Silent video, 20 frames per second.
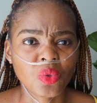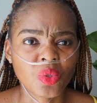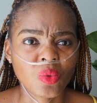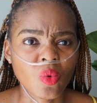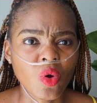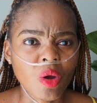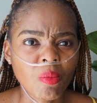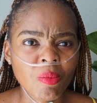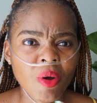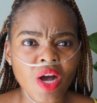who would
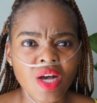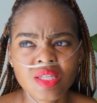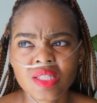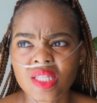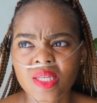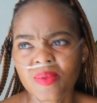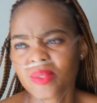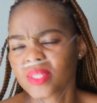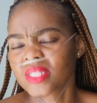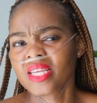walk
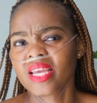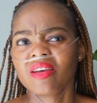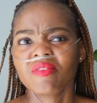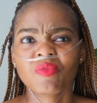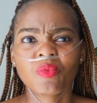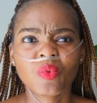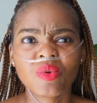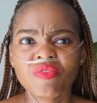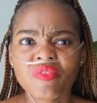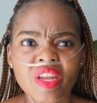past, they would say,
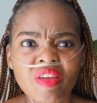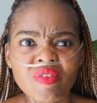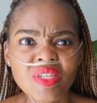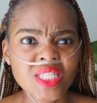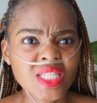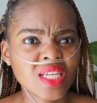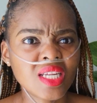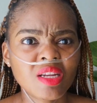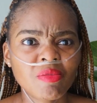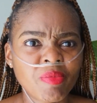we've never
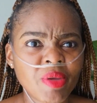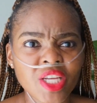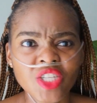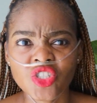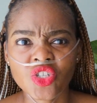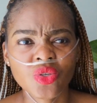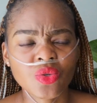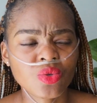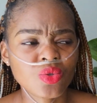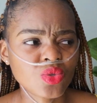seen a
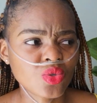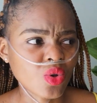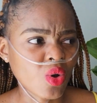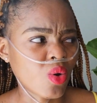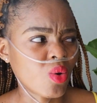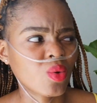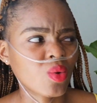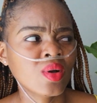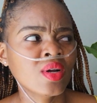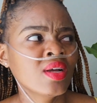patient who's
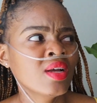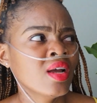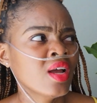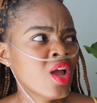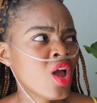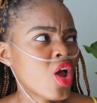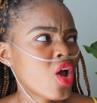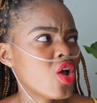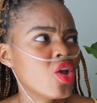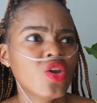so
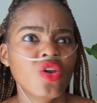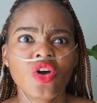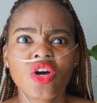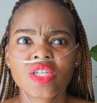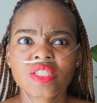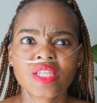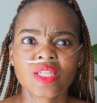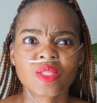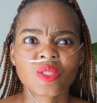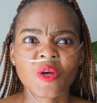
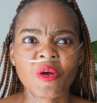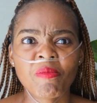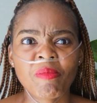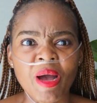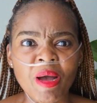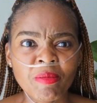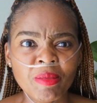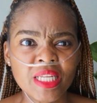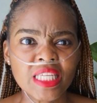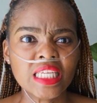alert and so
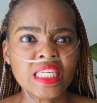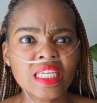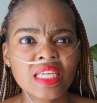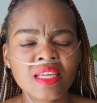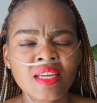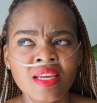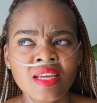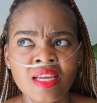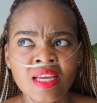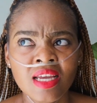
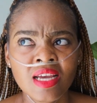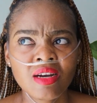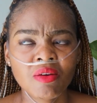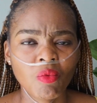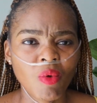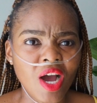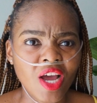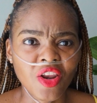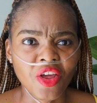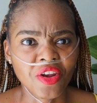bubbly
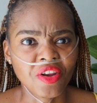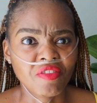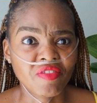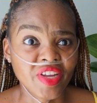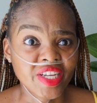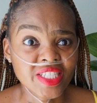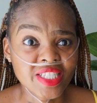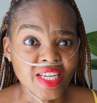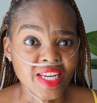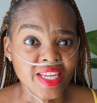while on a
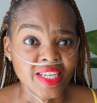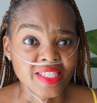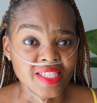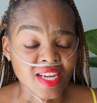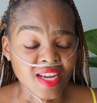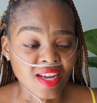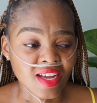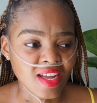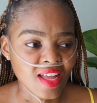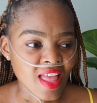
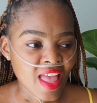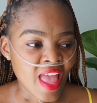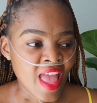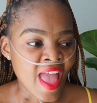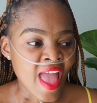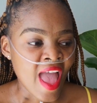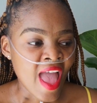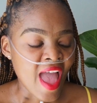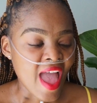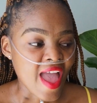ventilator.
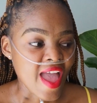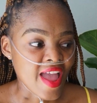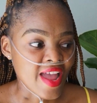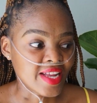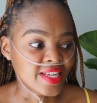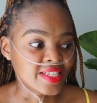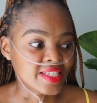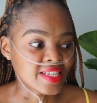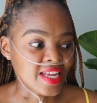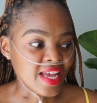
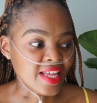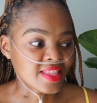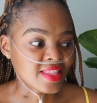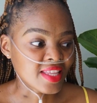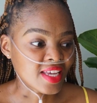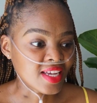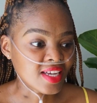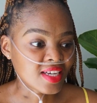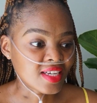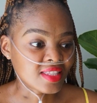And I
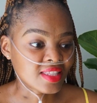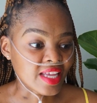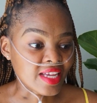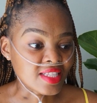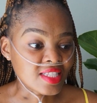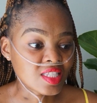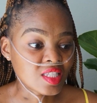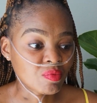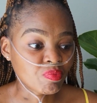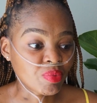think
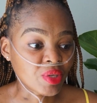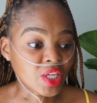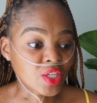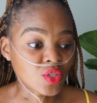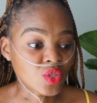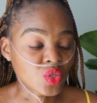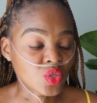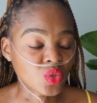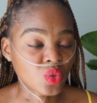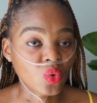that
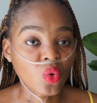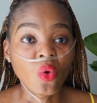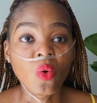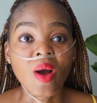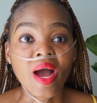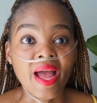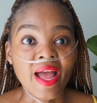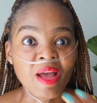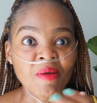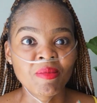speaks to who
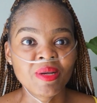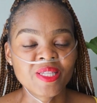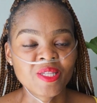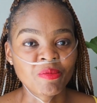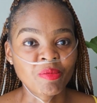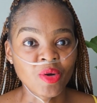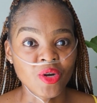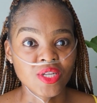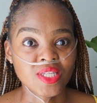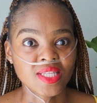I am as
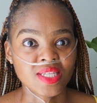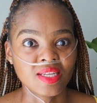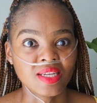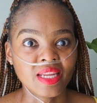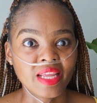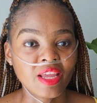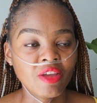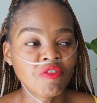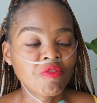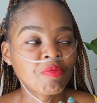a
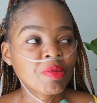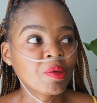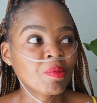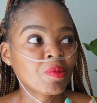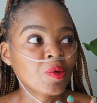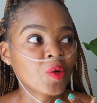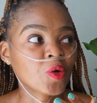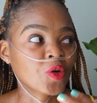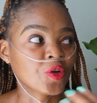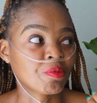person. If
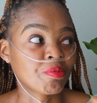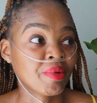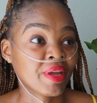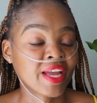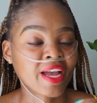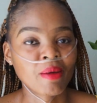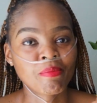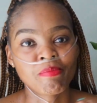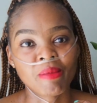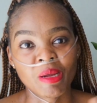people could
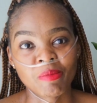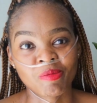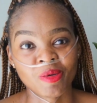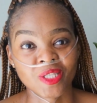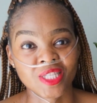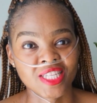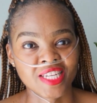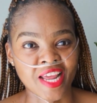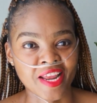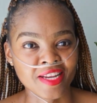pick up my
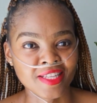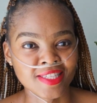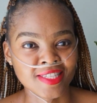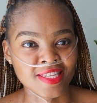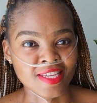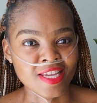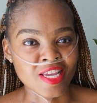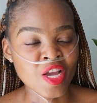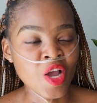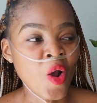
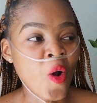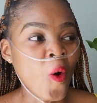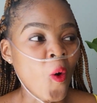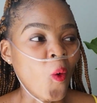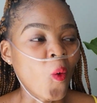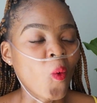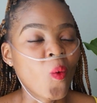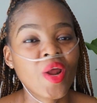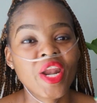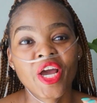personality
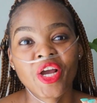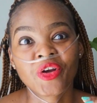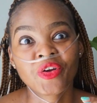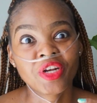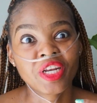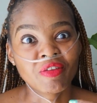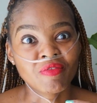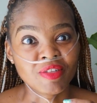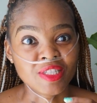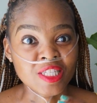when I
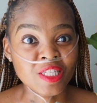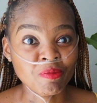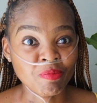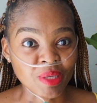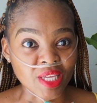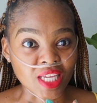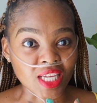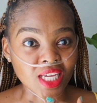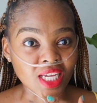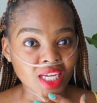couldn't even
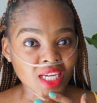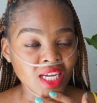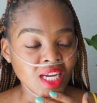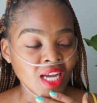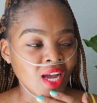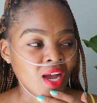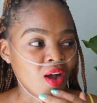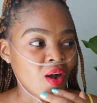speak,